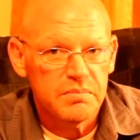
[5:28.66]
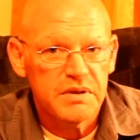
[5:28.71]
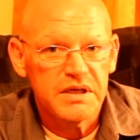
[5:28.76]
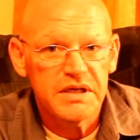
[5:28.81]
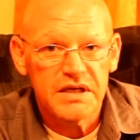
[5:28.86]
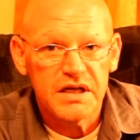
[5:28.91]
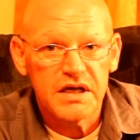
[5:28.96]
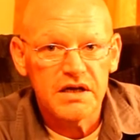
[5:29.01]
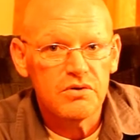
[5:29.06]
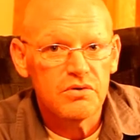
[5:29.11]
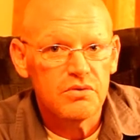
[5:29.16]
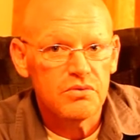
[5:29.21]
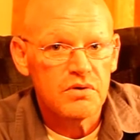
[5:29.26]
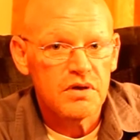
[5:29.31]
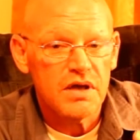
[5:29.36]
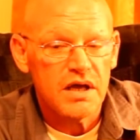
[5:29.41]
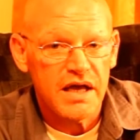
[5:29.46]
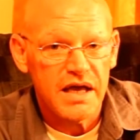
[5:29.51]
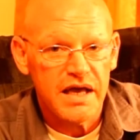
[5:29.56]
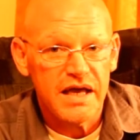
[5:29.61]
be
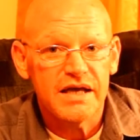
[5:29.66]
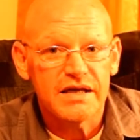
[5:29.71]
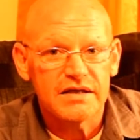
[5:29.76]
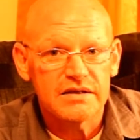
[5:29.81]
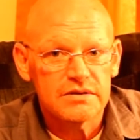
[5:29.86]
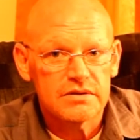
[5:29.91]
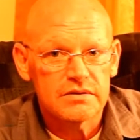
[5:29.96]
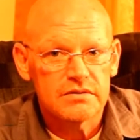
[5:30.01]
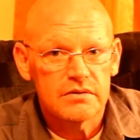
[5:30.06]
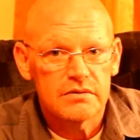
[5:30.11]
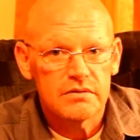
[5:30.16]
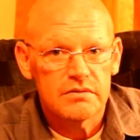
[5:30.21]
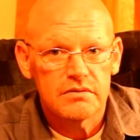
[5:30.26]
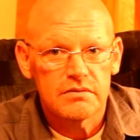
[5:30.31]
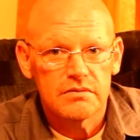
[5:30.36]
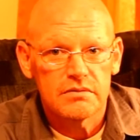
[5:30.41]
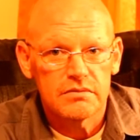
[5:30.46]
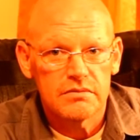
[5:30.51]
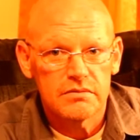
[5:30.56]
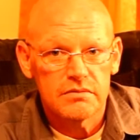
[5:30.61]
known as
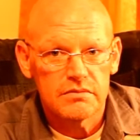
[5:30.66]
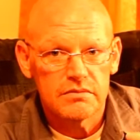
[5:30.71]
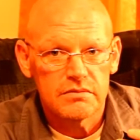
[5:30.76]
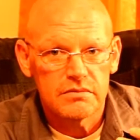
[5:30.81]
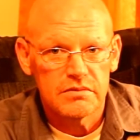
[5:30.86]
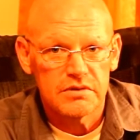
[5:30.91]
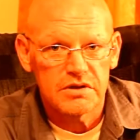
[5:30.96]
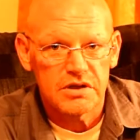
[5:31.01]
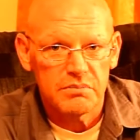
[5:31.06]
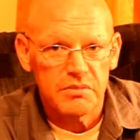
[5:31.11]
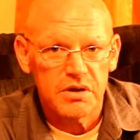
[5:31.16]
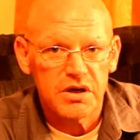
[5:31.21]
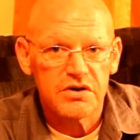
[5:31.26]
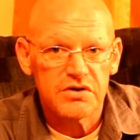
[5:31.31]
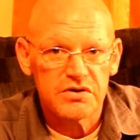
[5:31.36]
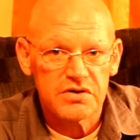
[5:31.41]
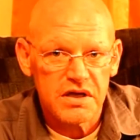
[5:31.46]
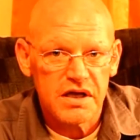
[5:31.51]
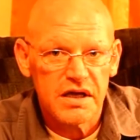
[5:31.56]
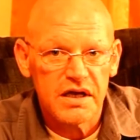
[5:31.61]
the
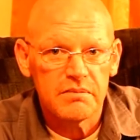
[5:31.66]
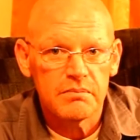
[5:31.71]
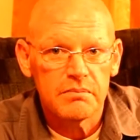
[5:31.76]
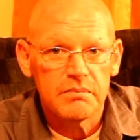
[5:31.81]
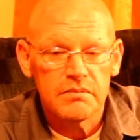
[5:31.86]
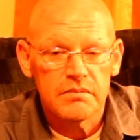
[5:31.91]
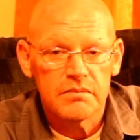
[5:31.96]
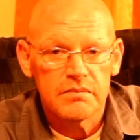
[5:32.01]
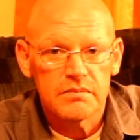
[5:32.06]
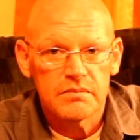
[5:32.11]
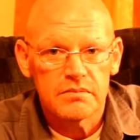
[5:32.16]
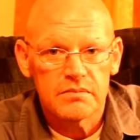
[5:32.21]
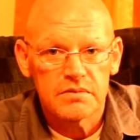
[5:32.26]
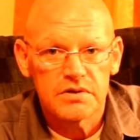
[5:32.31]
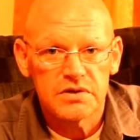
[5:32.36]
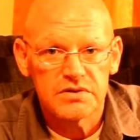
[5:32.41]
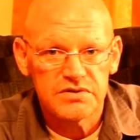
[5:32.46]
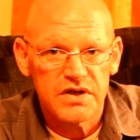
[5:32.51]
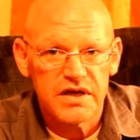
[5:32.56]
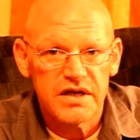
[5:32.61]
maritime
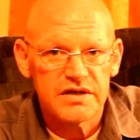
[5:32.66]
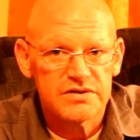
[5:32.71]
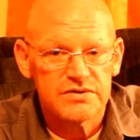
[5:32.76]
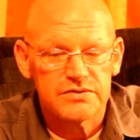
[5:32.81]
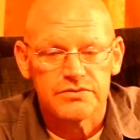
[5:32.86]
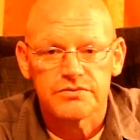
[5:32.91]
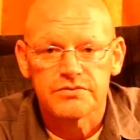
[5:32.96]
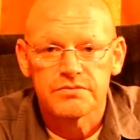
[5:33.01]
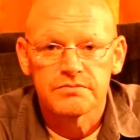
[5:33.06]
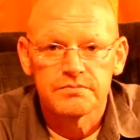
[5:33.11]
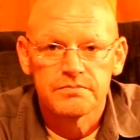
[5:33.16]
disaster.